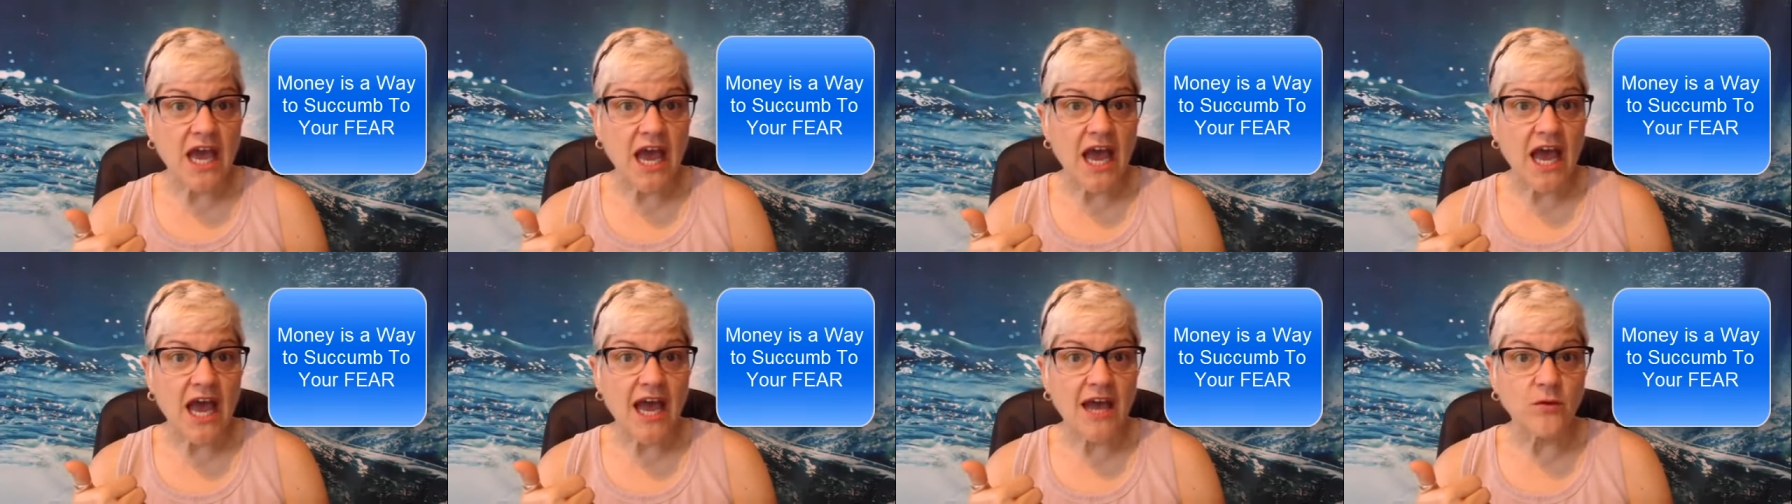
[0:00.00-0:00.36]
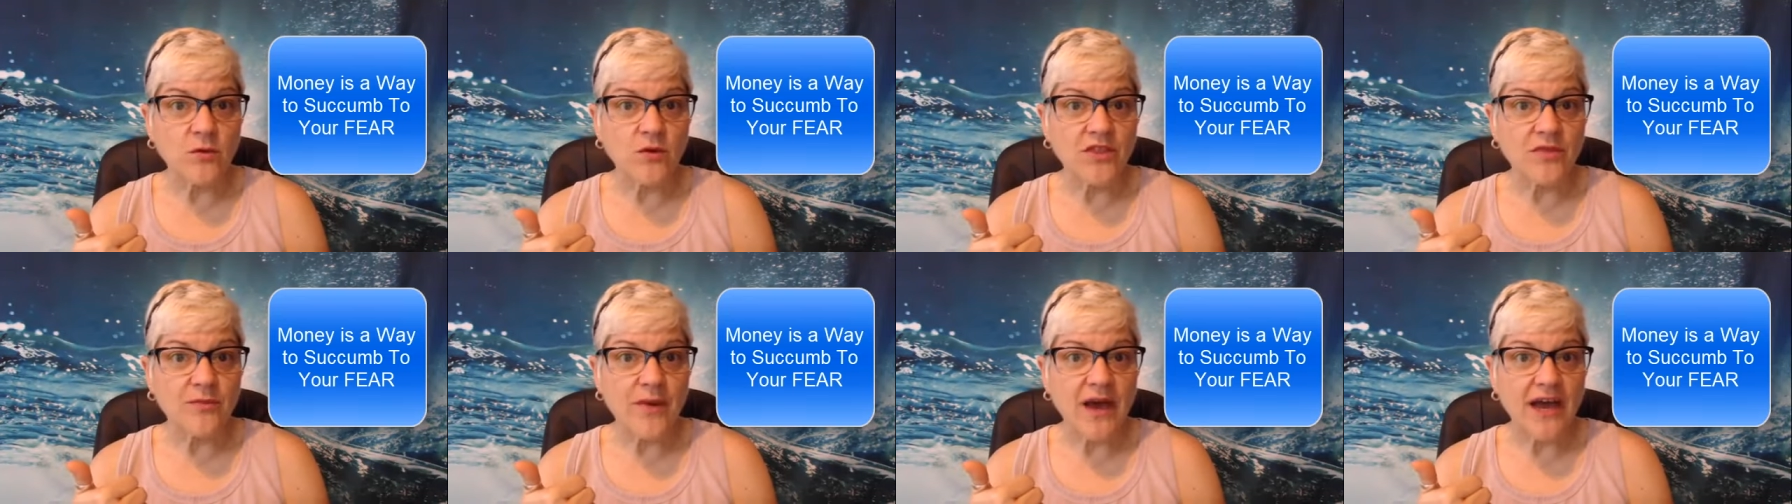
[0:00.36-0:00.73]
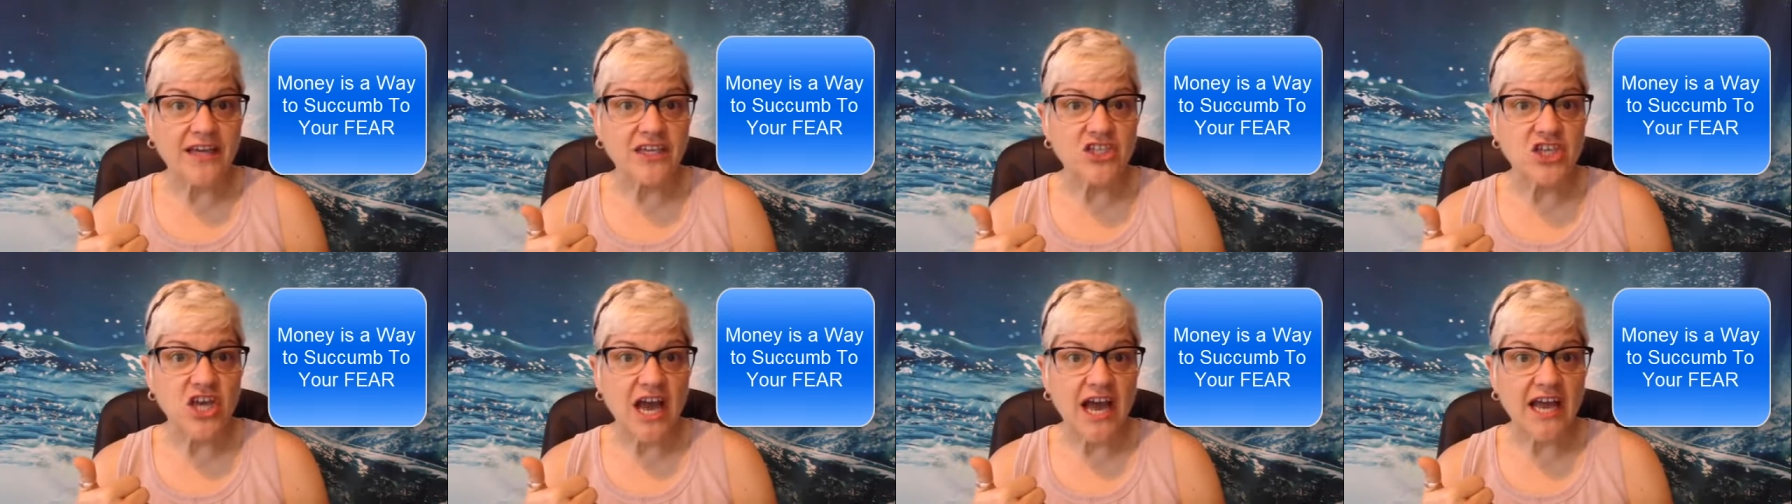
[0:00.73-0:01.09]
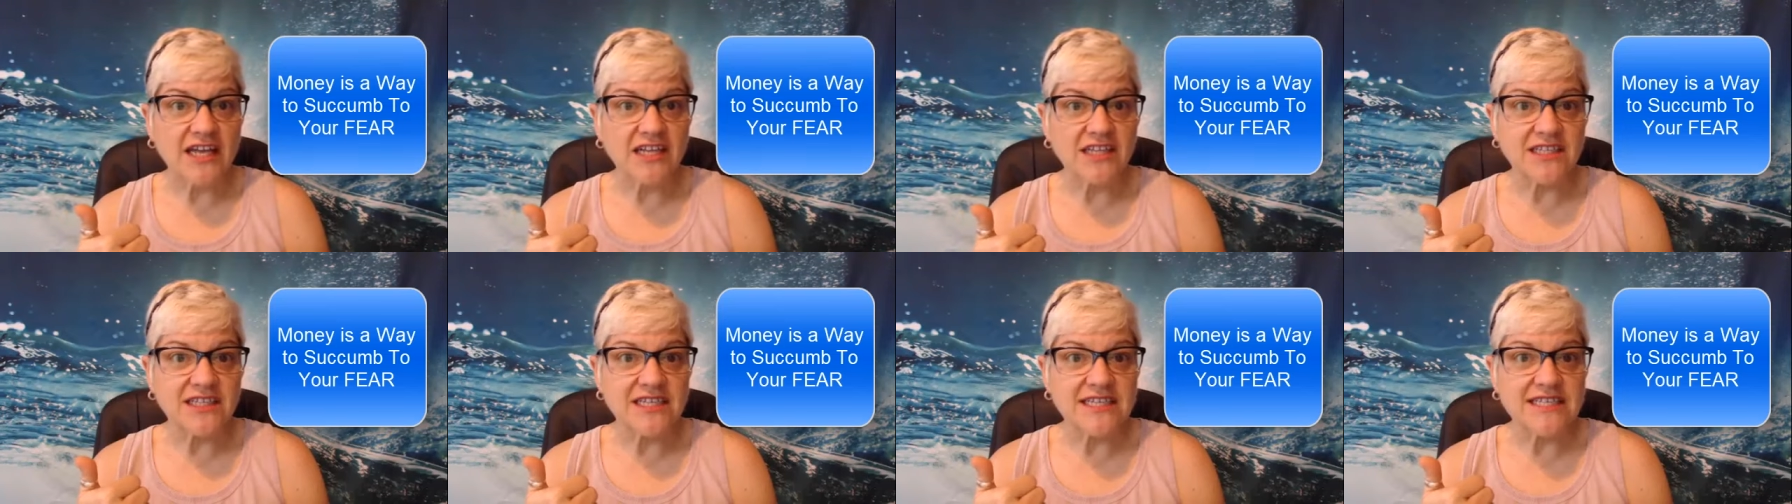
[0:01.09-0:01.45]
on with my
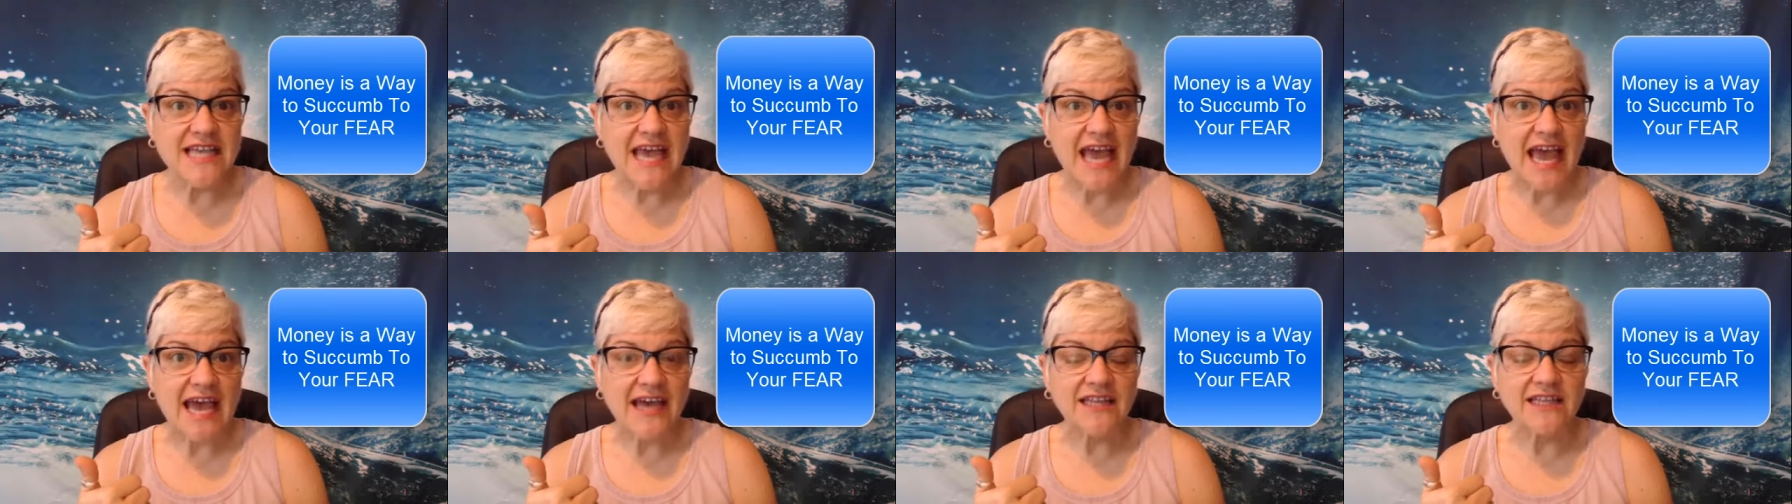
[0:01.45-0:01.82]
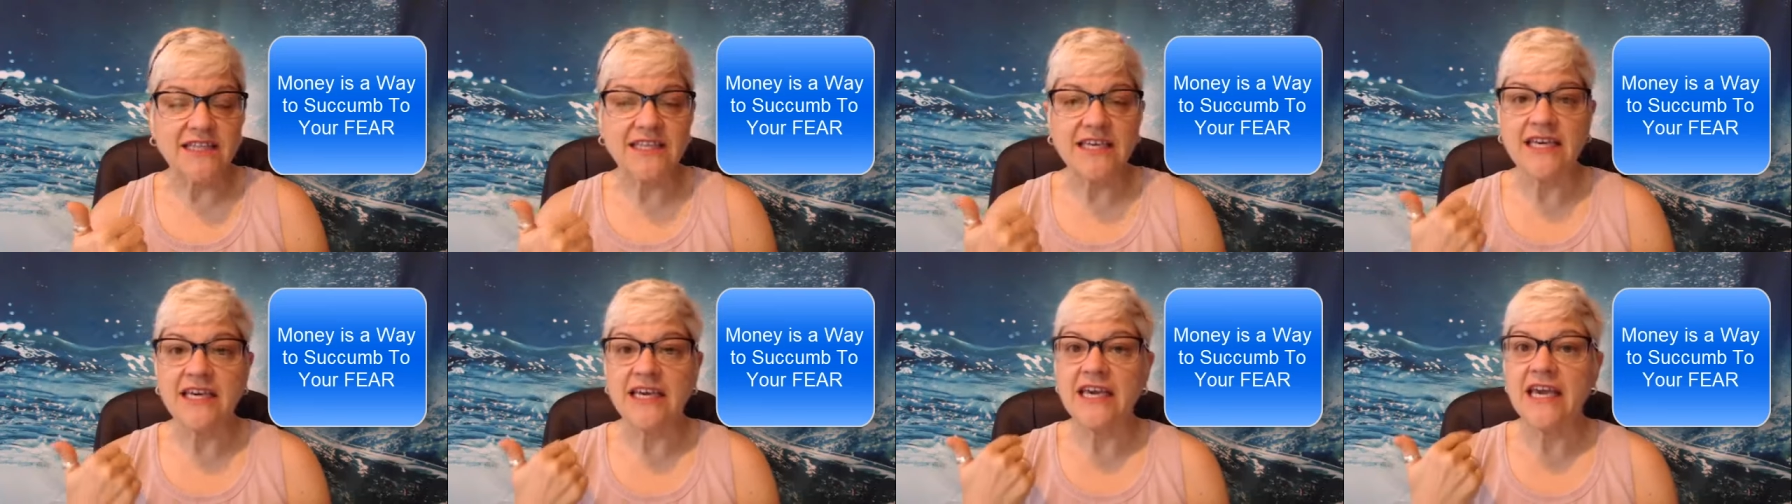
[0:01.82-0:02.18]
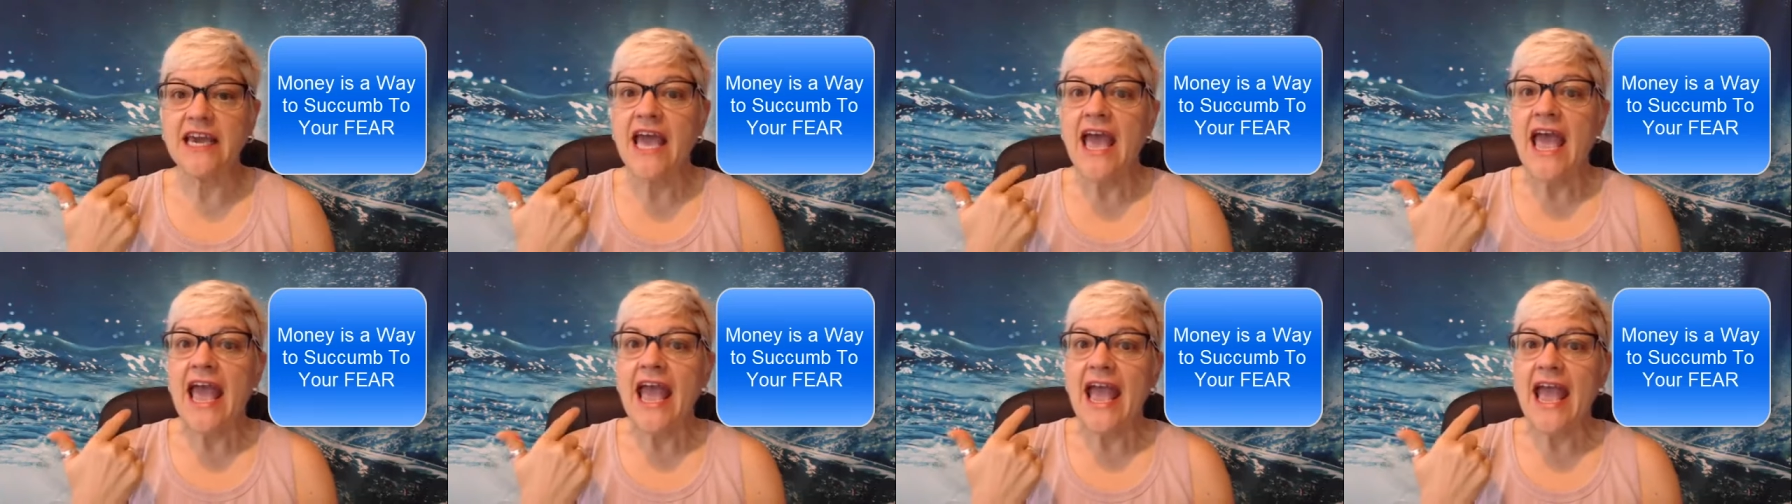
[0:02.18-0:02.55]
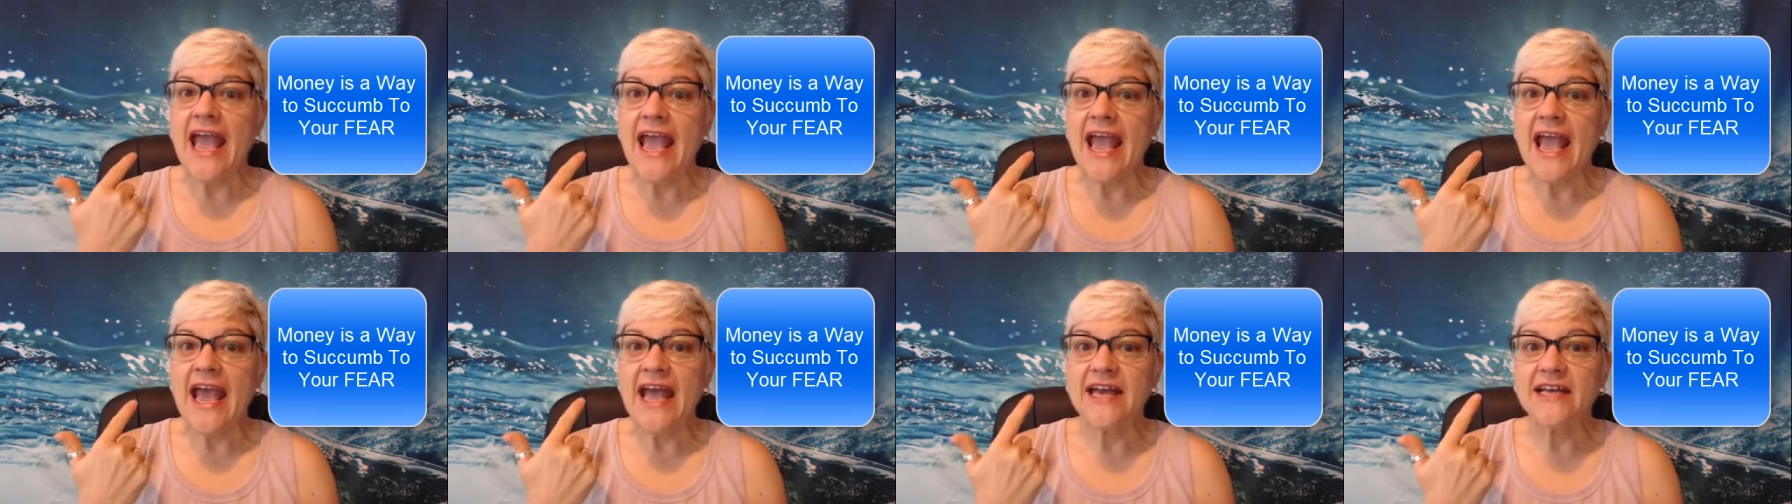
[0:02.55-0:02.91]
child exactly.
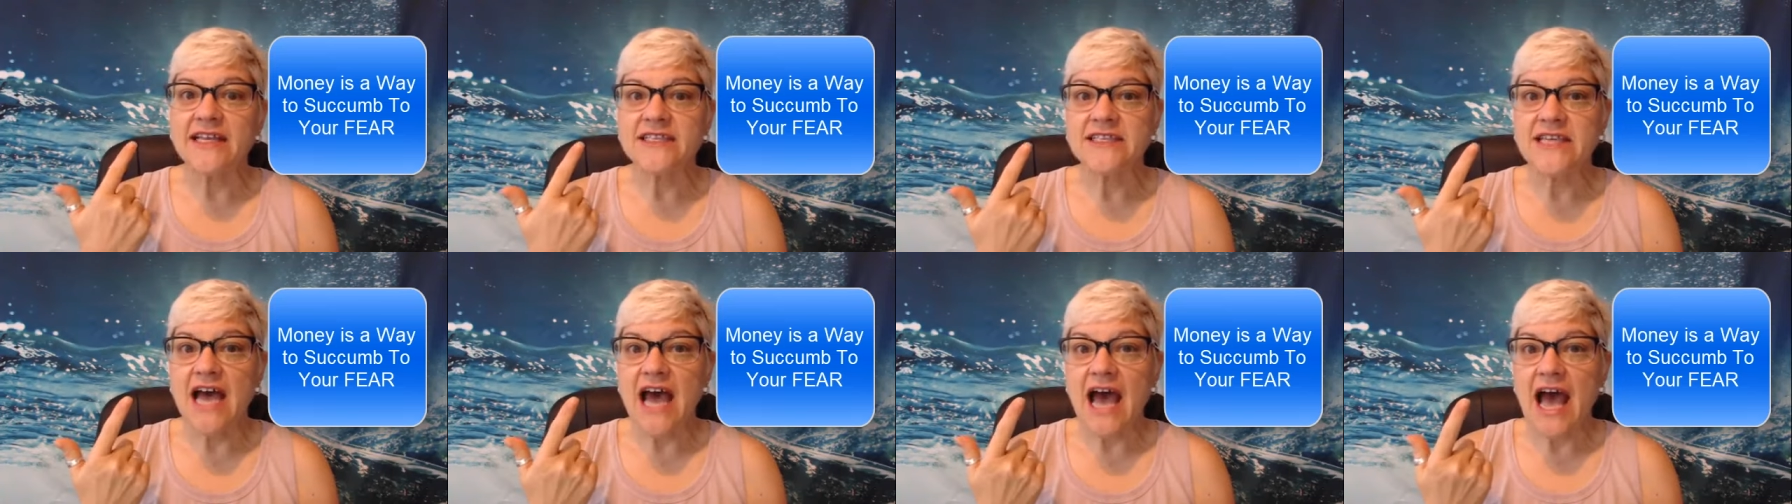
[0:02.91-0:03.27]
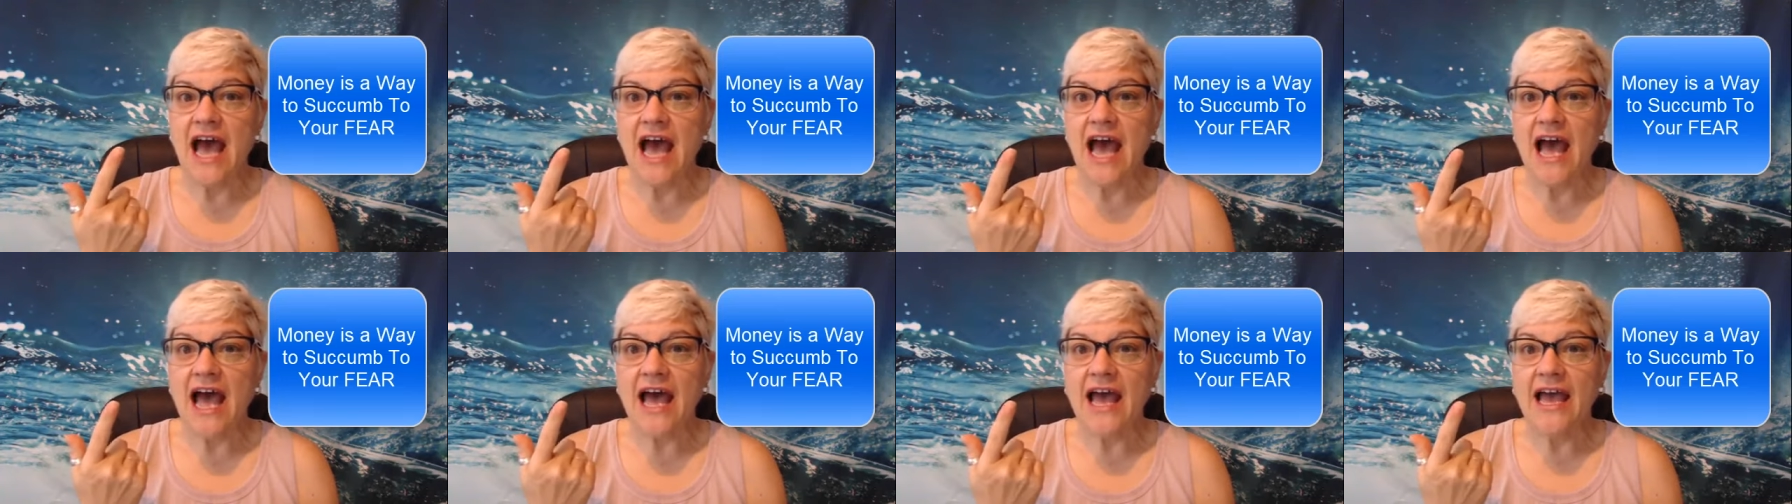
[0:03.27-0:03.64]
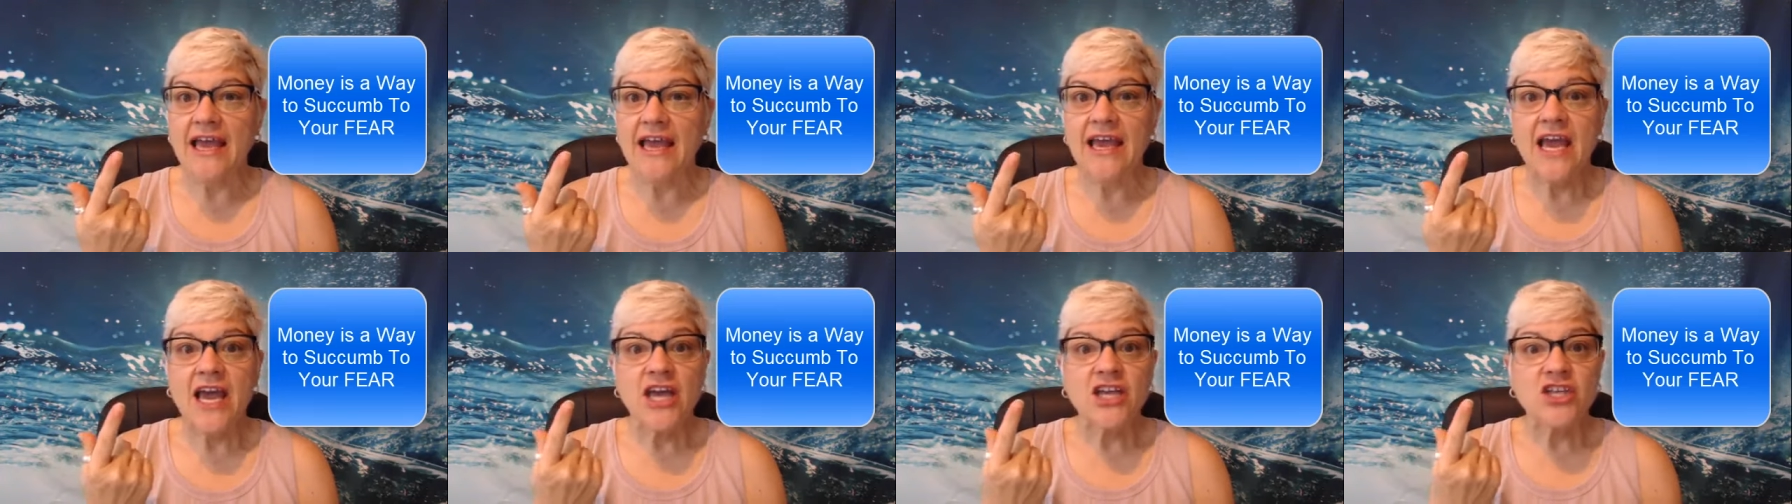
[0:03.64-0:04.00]
And I